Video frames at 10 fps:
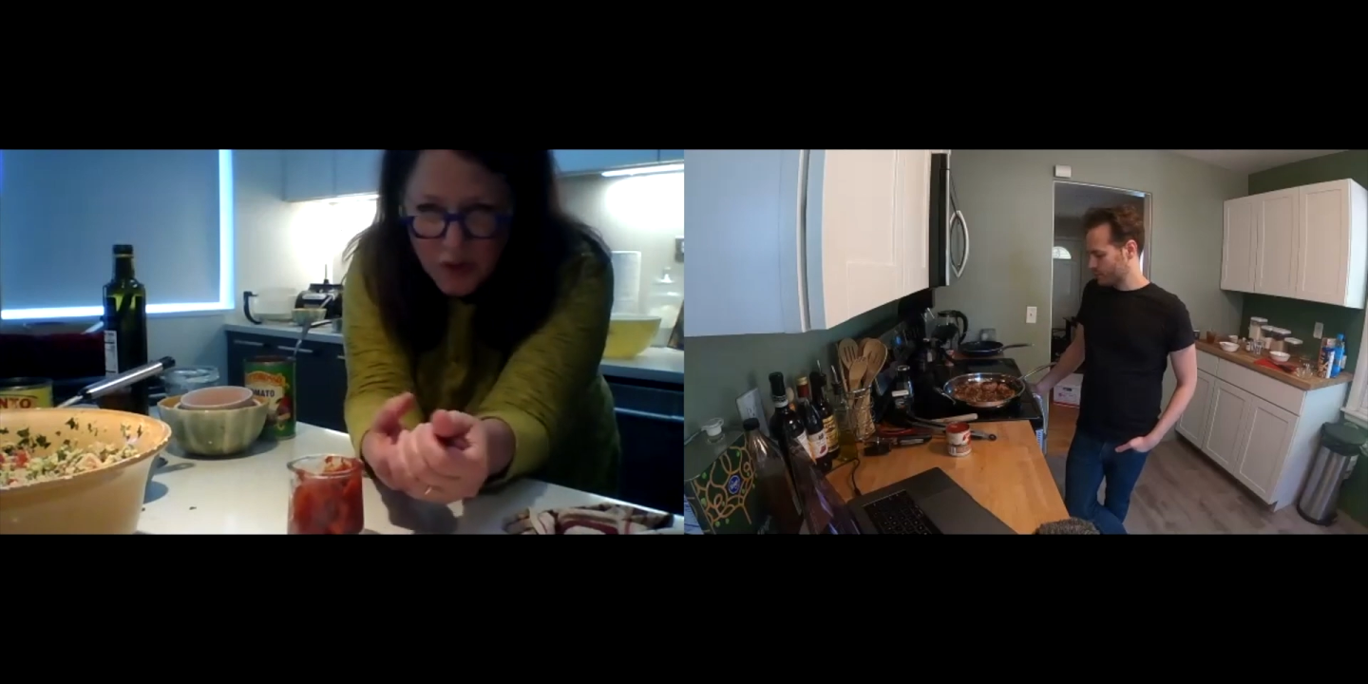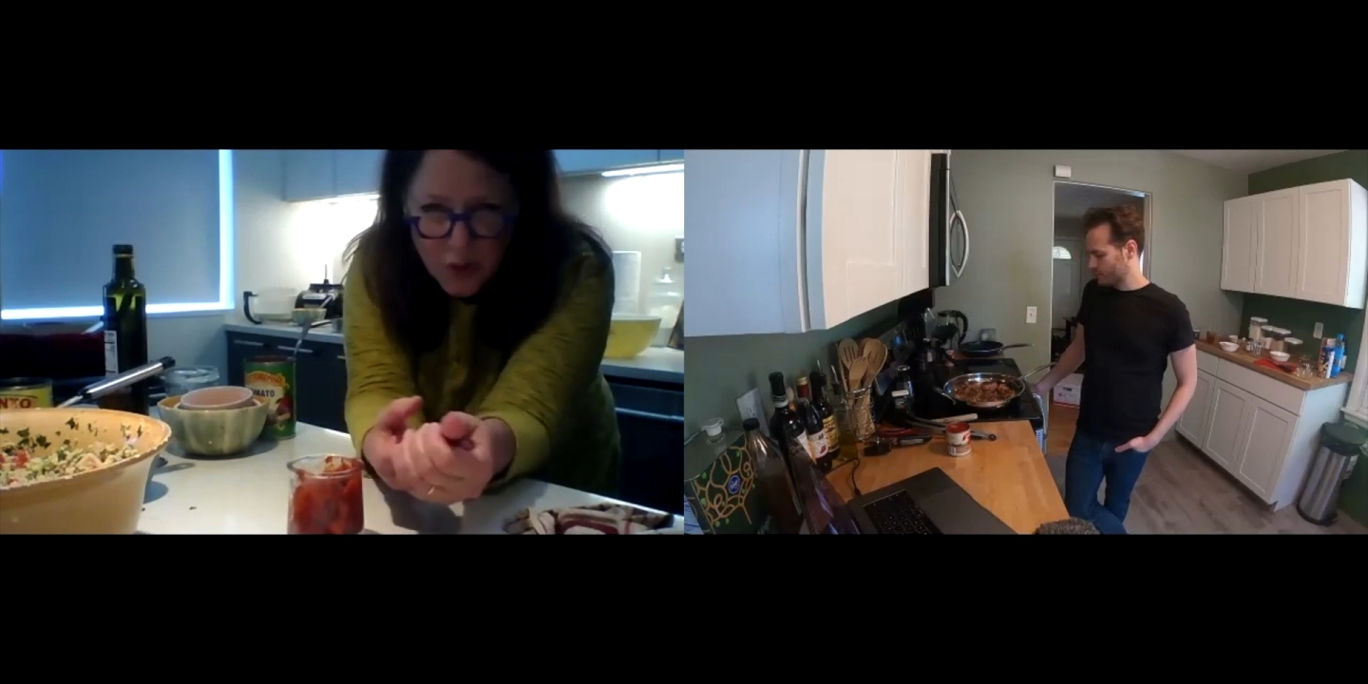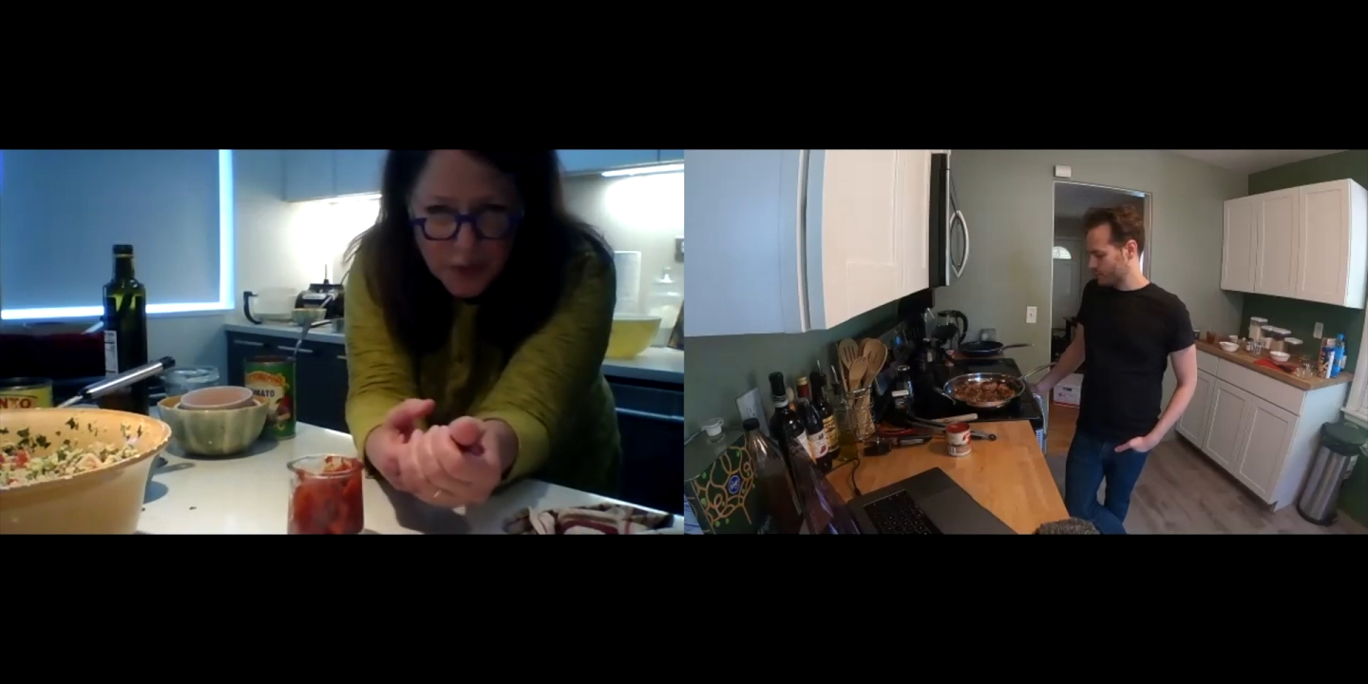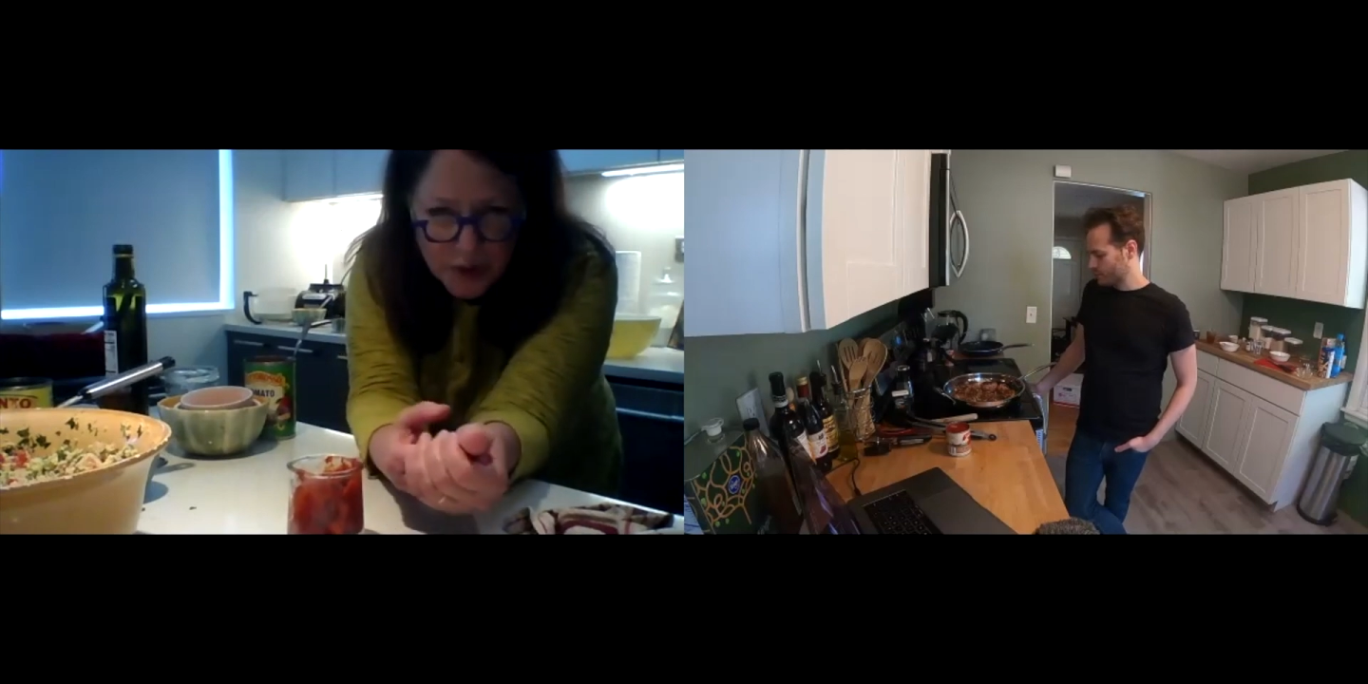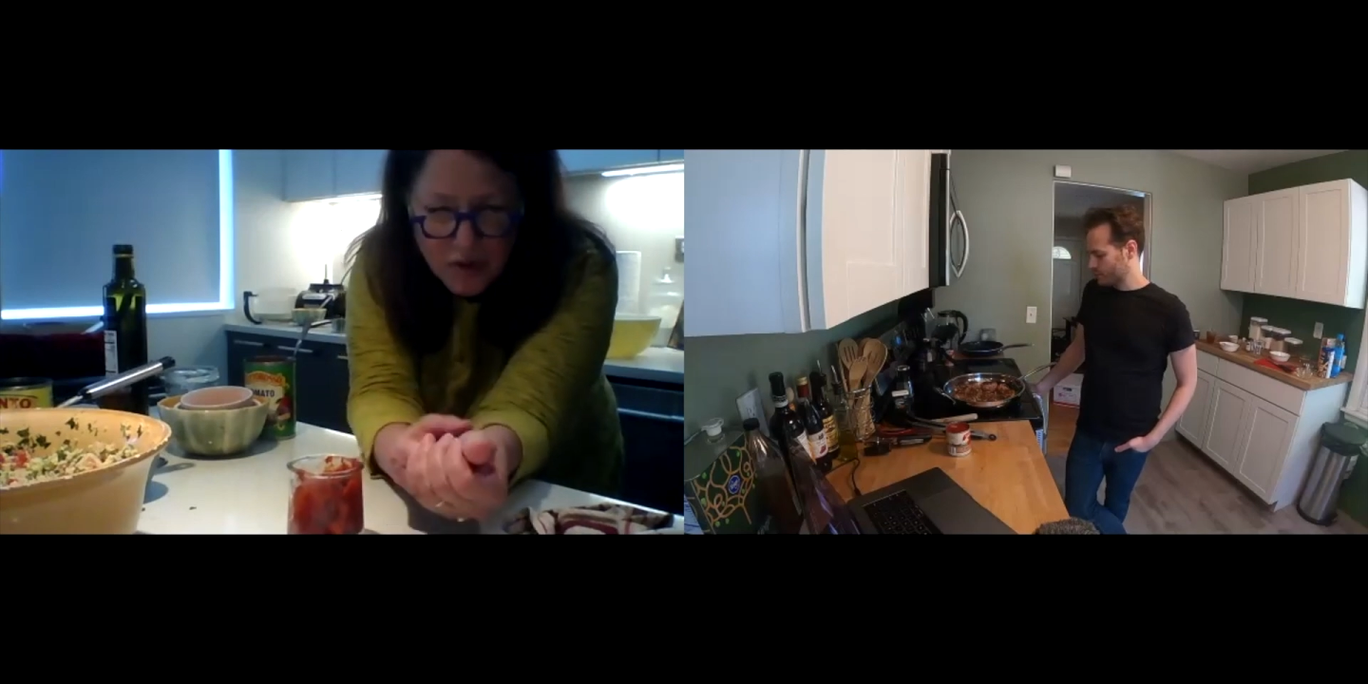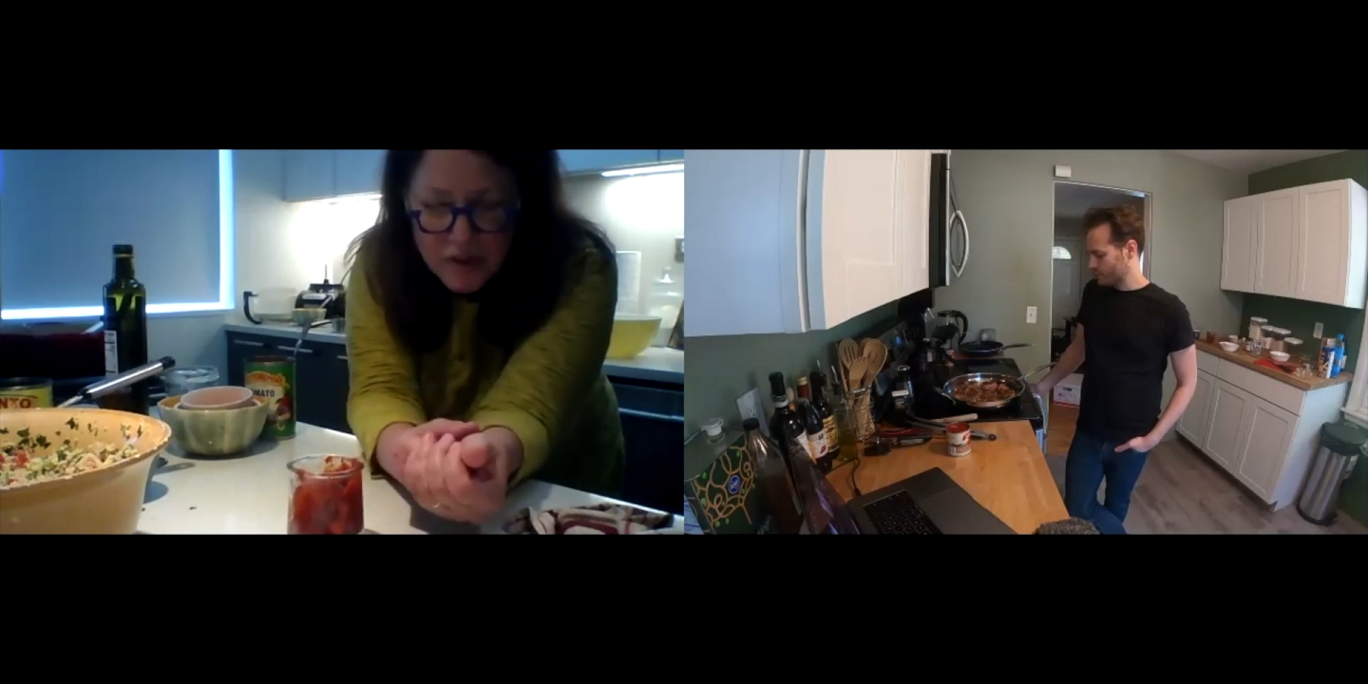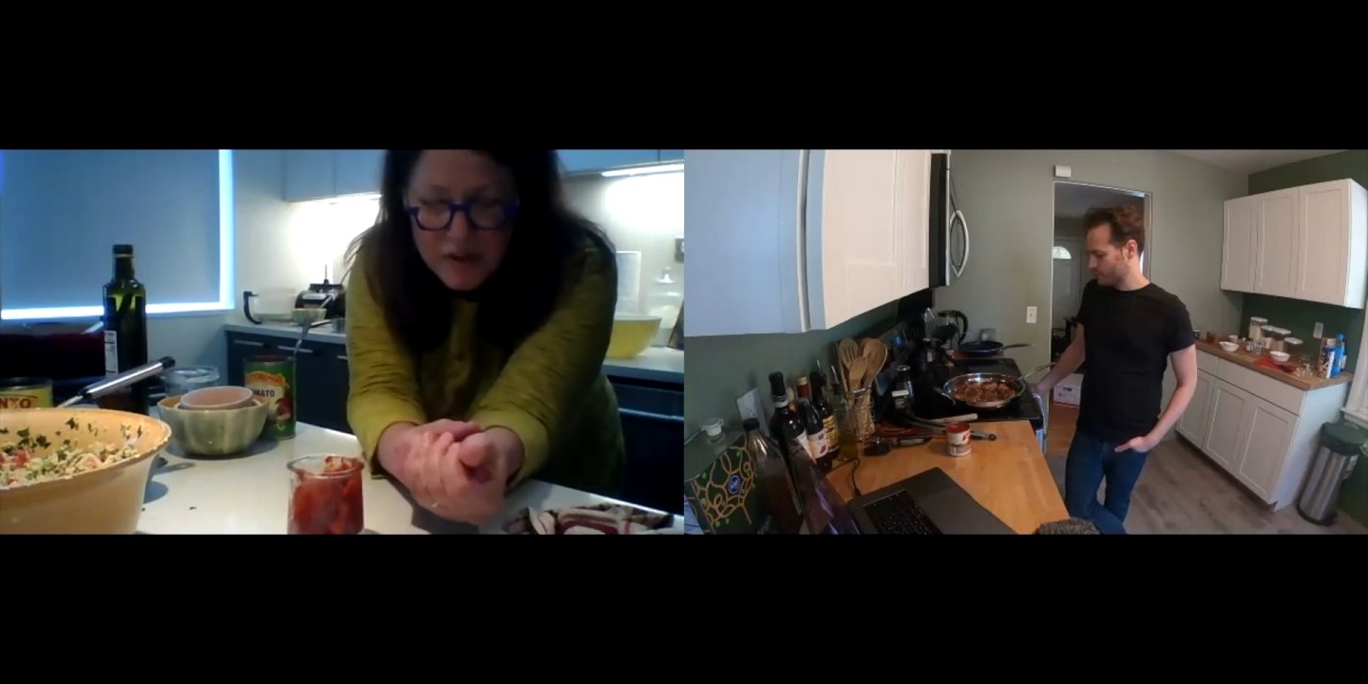career to